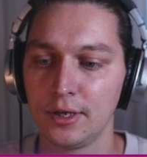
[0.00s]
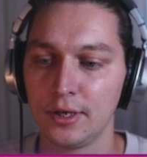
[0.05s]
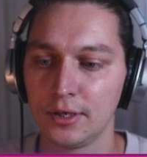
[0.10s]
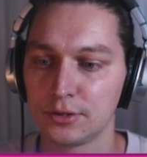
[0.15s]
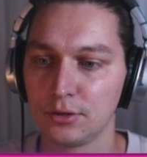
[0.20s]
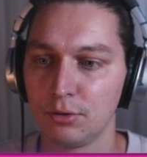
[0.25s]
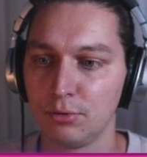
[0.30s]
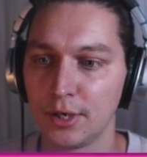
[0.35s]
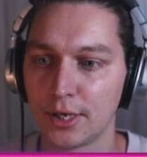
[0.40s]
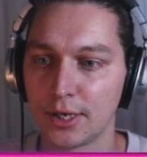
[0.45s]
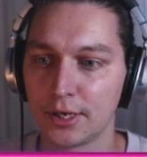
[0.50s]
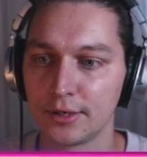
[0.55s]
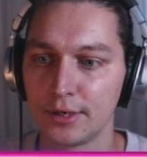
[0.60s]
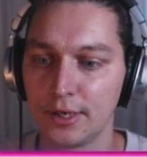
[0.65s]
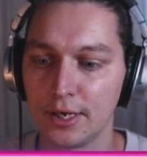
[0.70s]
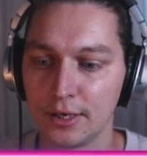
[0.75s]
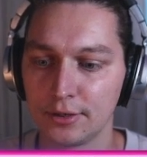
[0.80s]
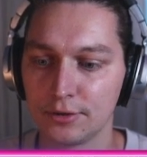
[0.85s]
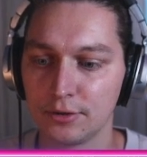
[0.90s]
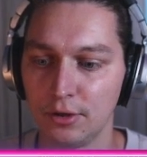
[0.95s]
so we can
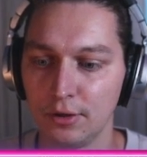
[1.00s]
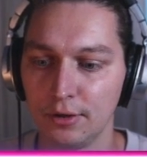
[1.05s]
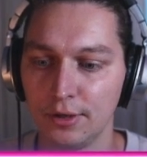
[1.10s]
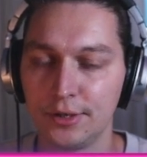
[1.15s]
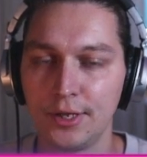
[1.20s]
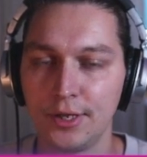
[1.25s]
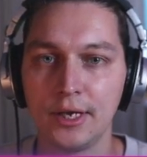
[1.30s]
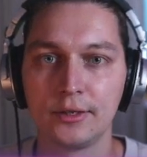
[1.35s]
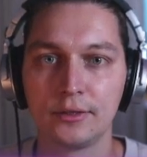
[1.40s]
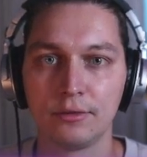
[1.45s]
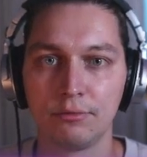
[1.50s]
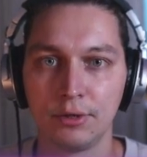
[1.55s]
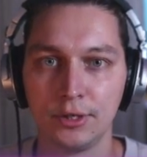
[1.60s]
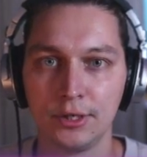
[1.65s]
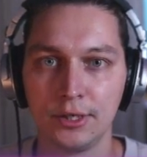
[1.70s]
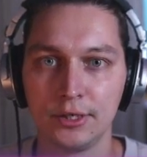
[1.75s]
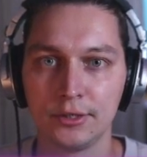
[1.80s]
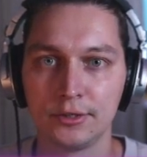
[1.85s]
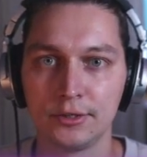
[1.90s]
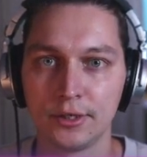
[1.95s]
get all the data we
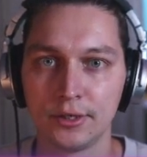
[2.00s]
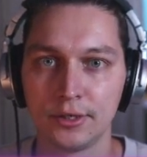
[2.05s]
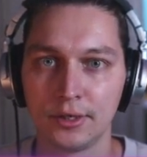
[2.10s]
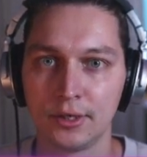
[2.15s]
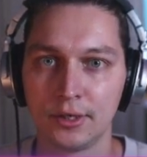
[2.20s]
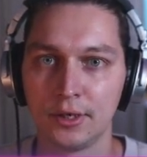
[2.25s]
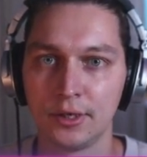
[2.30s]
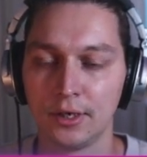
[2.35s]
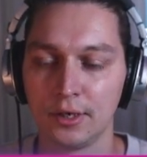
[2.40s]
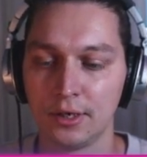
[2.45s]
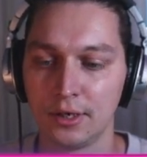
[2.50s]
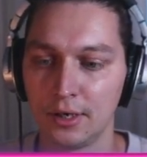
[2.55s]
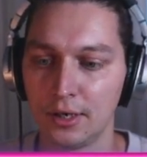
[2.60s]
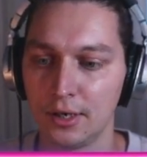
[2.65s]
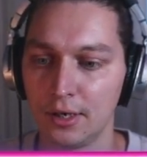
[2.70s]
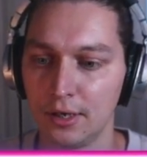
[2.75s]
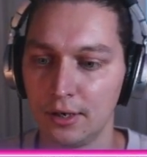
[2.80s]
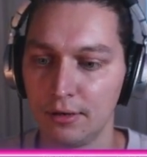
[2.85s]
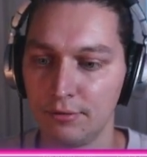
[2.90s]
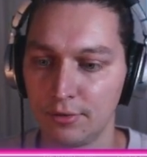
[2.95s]
need
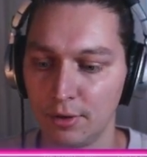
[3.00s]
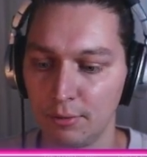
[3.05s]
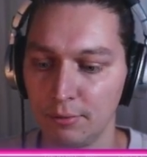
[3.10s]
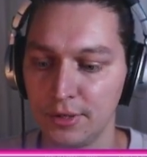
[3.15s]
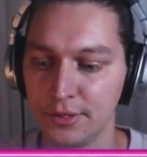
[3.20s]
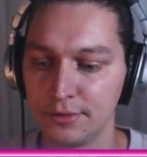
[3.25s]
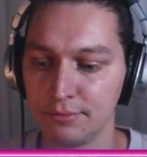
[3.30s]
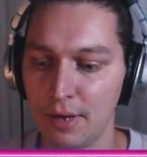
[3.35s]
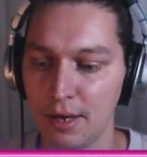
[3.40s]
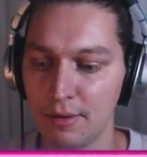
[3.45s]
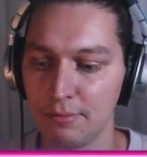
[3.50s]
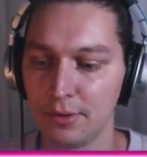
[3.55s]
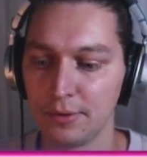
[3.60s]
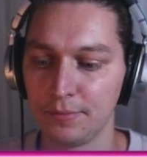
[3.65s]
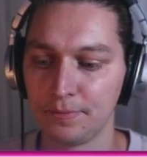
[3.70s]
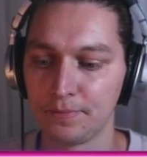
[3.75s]
from this map.